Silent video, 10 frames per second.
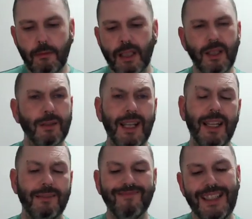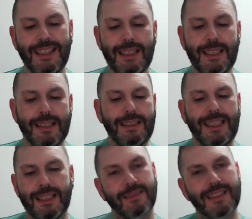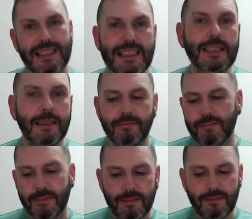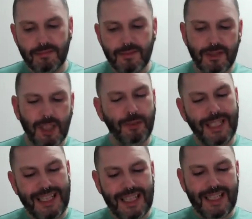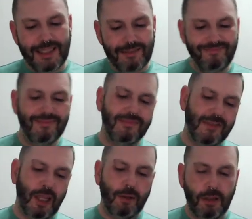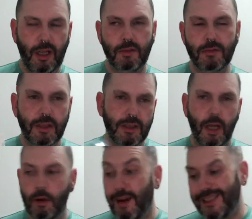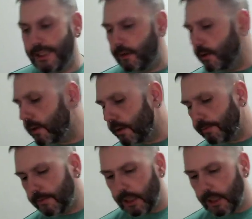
So I was like, do you need it? No, you don't. So I didn't.